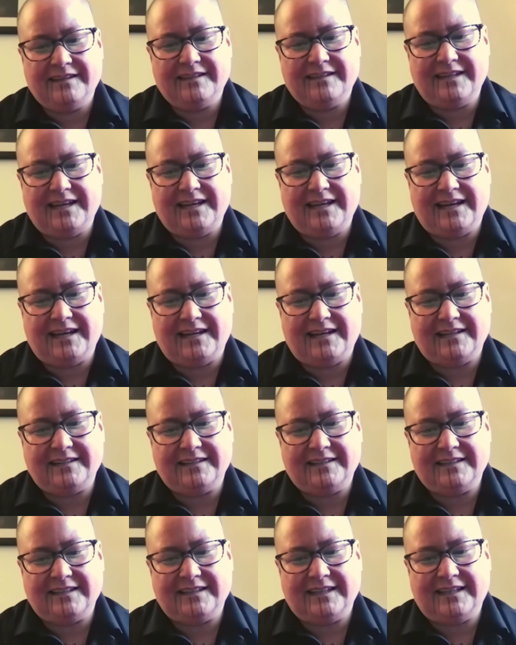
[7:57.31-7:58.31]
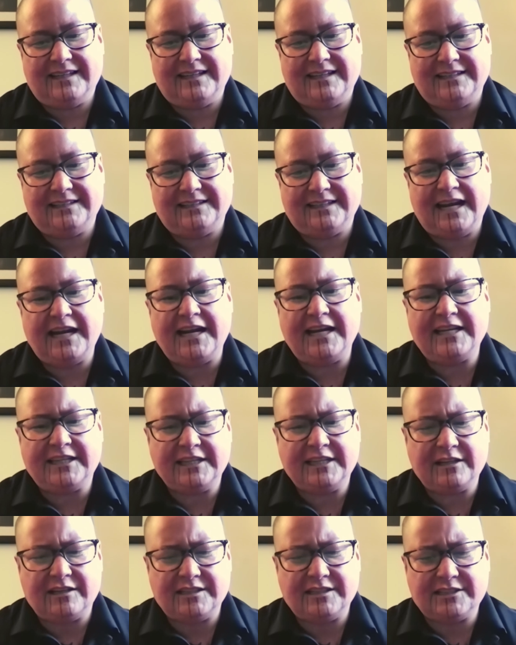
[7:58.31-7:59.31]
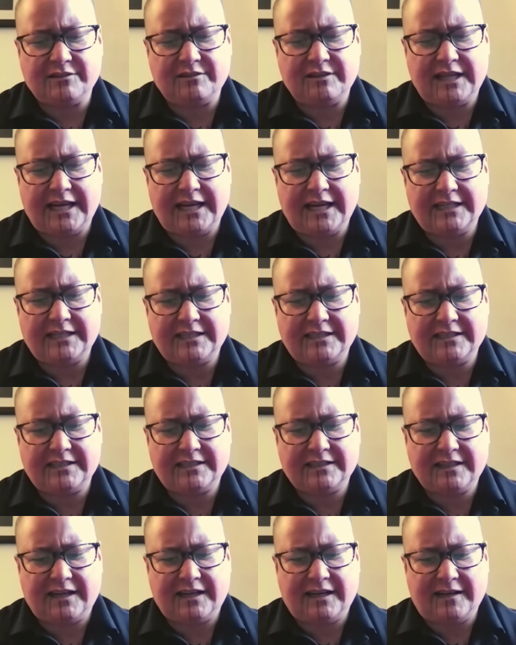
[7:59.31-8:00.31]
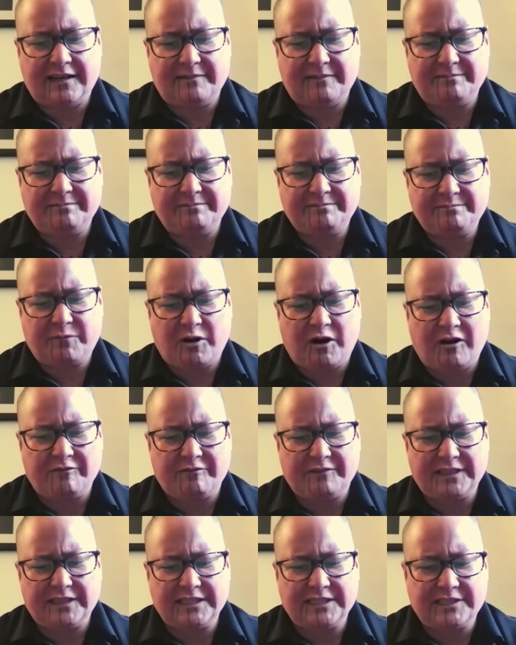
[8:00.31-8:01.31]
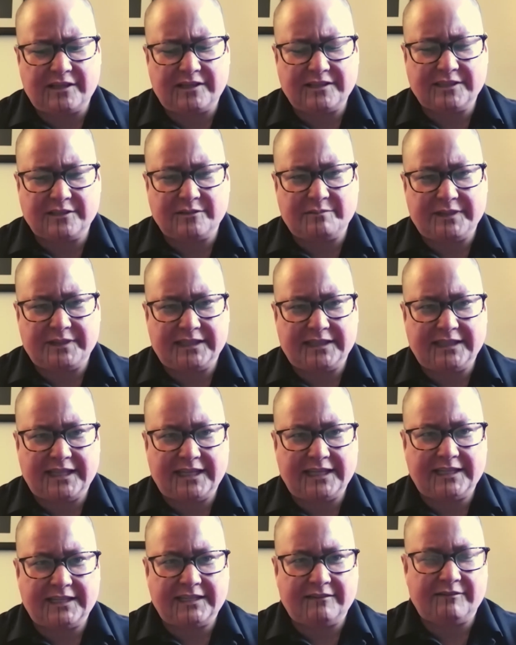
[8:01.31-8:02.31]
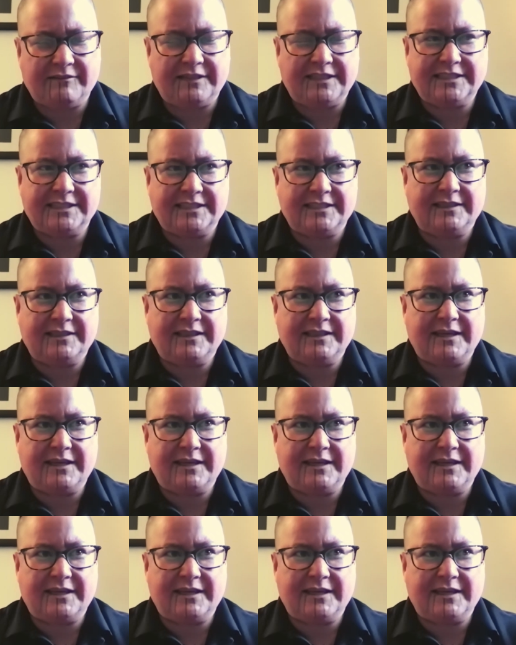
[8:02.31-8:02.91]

yeah and and i think also like um has also been like a reason